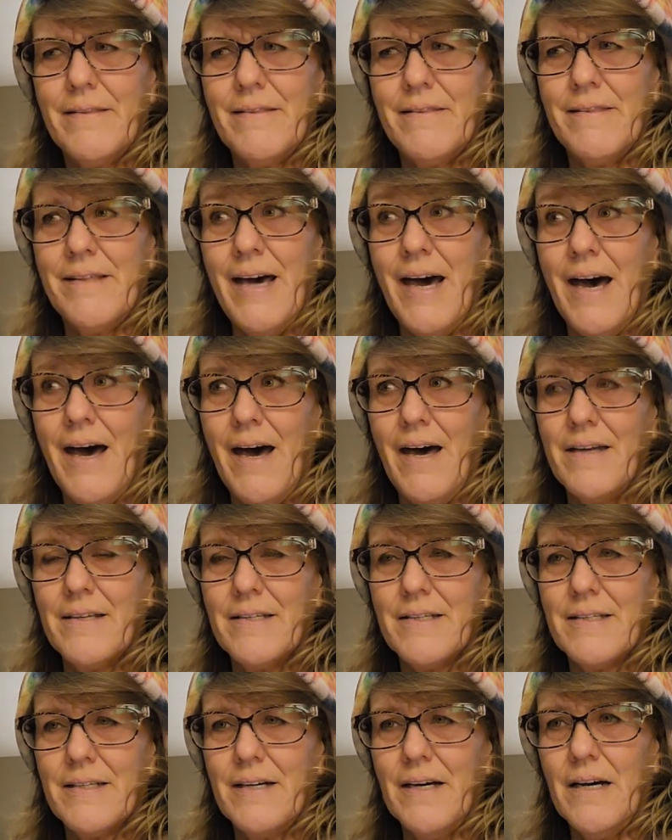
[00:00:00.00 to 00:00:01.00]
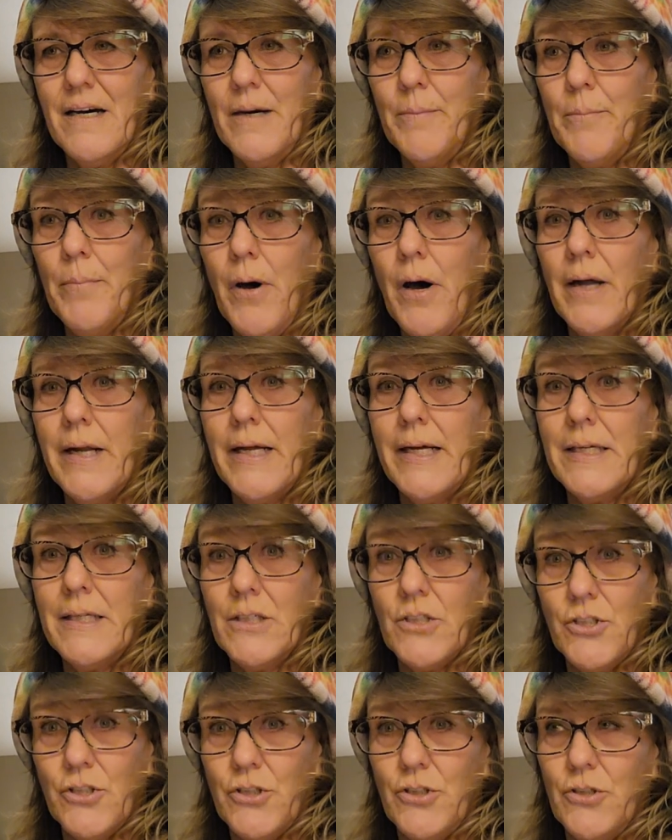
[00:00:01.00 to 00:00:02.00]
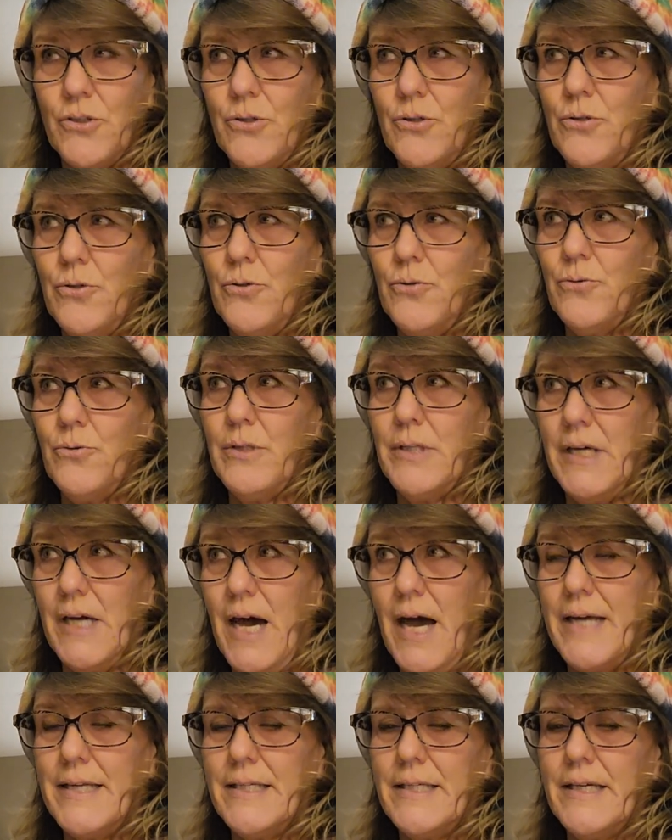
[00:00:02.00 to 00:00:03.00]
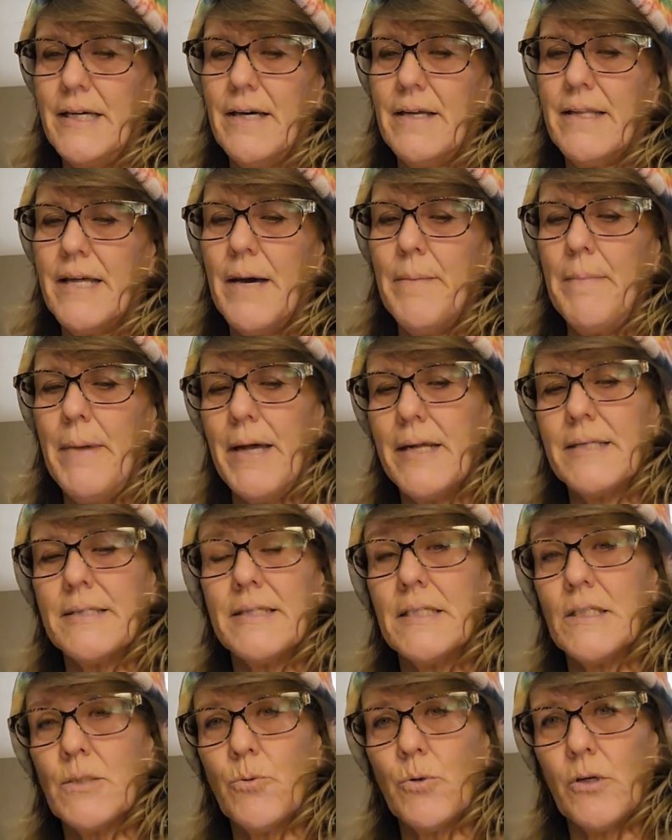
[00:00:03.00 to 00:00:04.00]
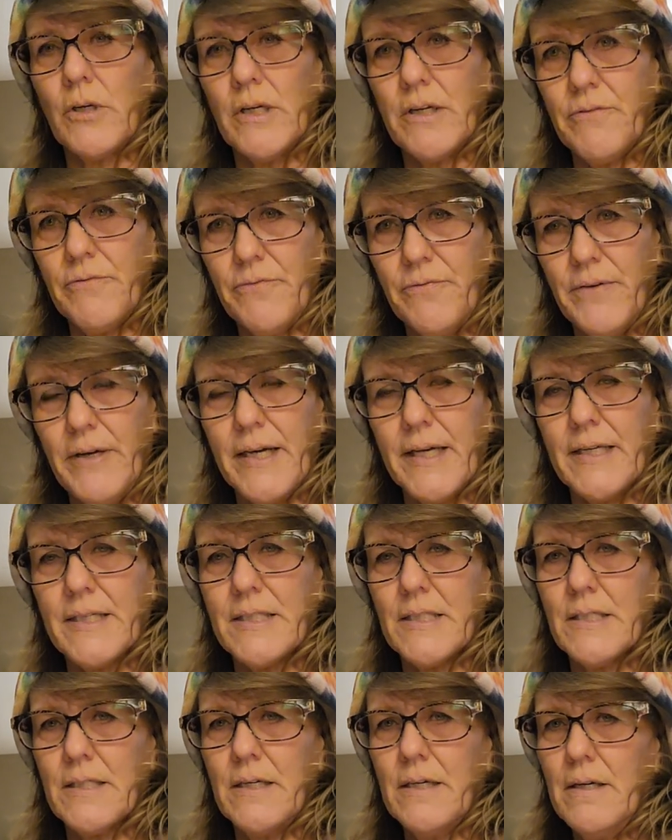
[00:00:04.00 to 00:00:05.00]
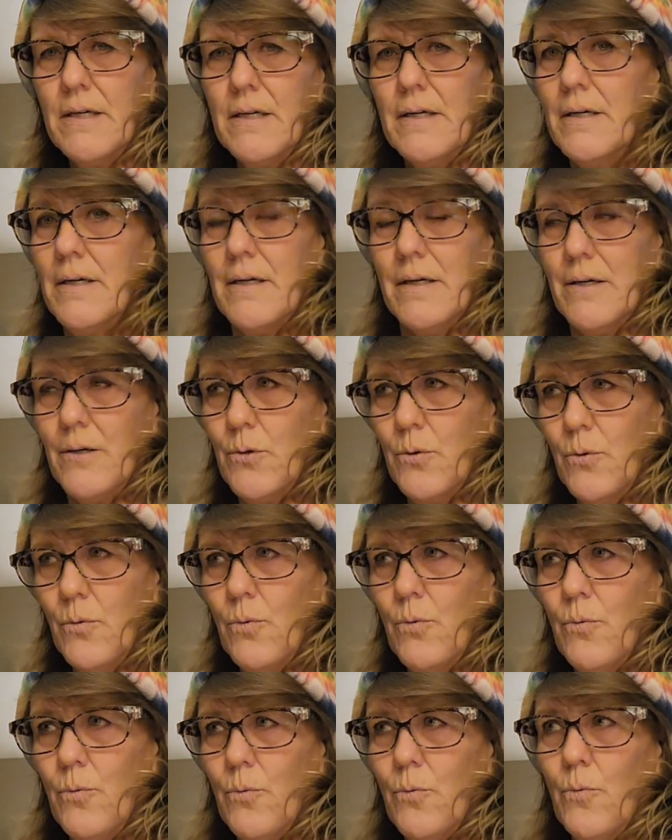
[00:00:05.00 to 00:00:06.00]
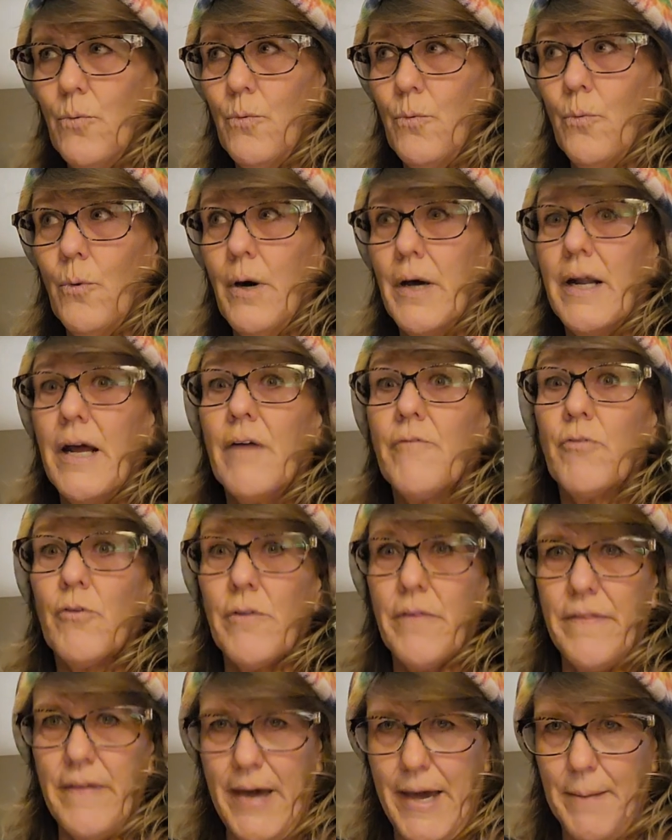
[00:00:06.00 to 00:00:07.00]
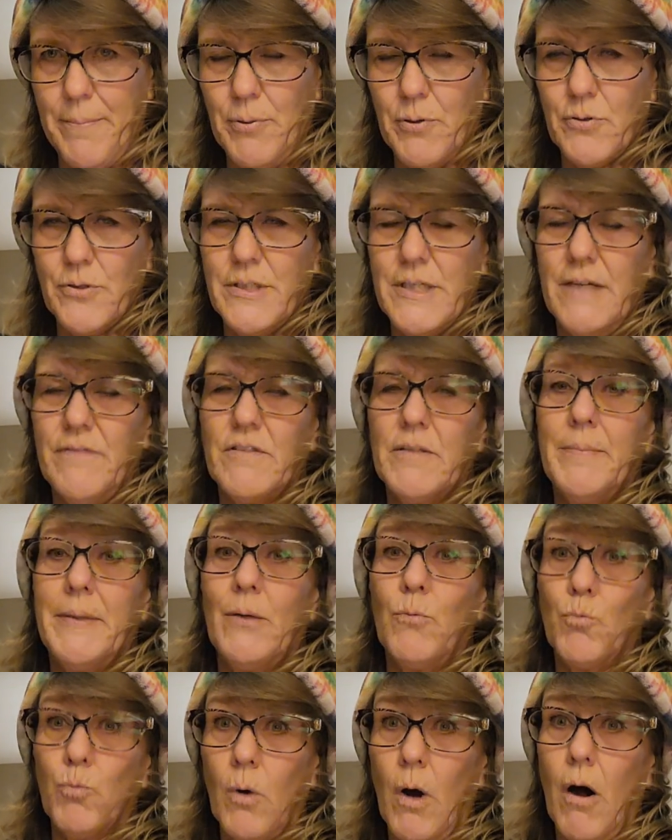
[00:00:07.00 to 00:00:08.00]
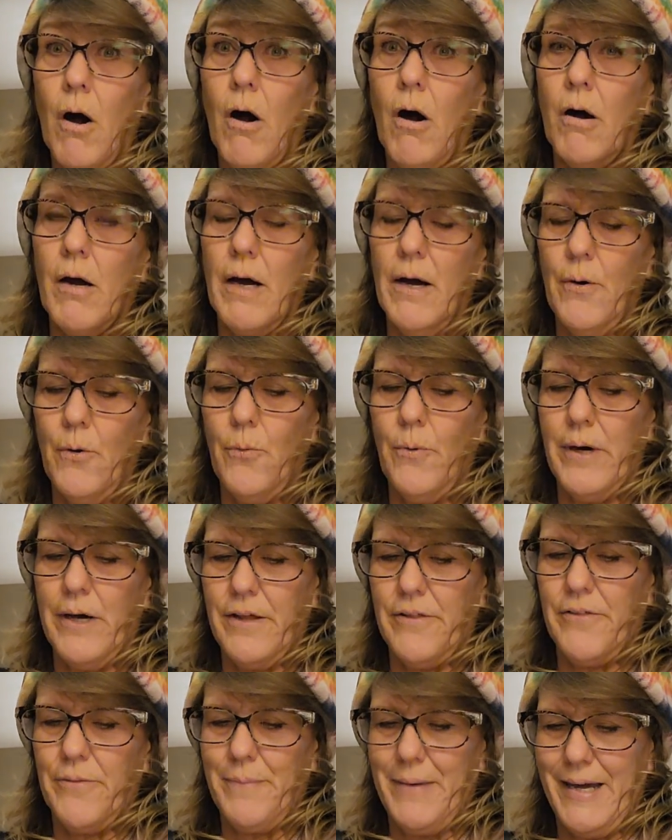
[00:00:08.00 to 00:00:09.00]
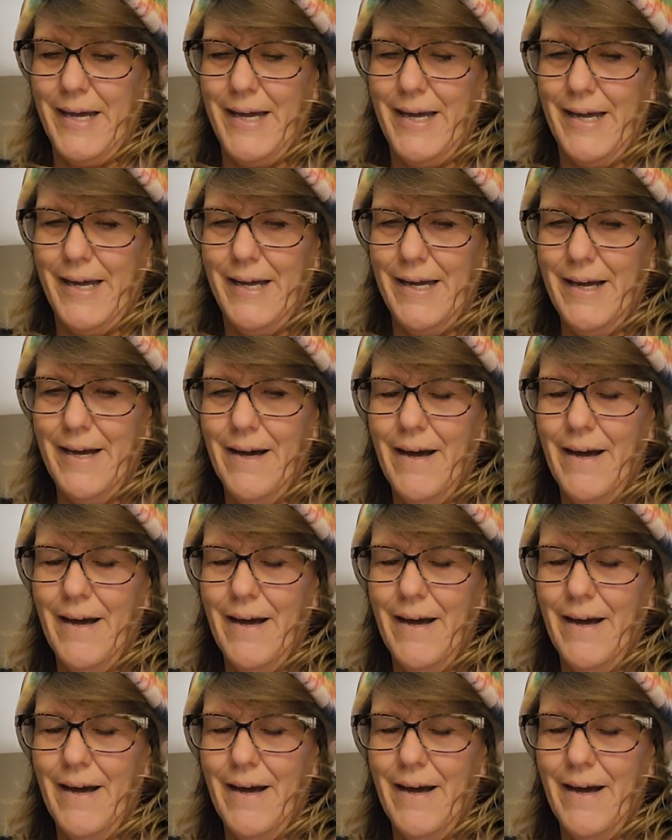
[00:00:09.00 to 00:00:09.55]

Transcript: that bought into the idea that medicines were going to fix whatever they perceived to be wrong with me.